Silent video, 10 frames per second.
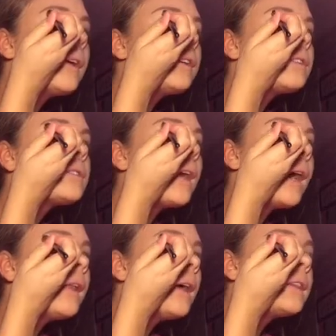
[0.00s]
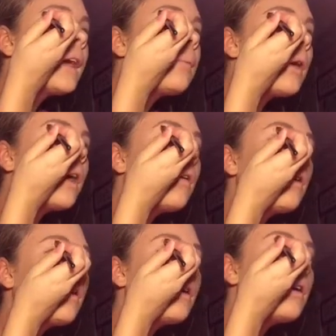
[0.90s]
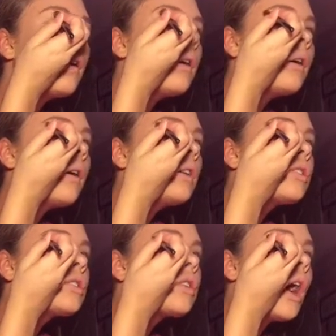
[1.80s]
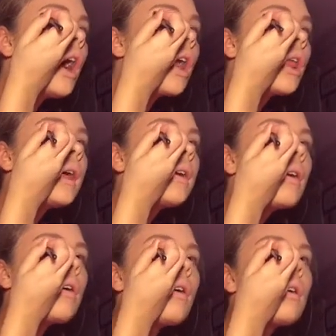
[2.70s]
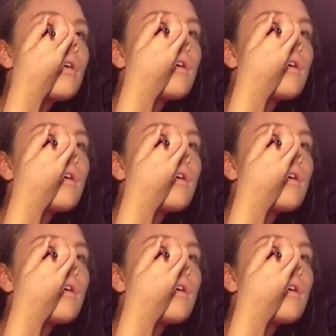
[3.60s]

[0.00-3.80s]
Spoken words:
And just highlight that brow. Just highlight it, girl.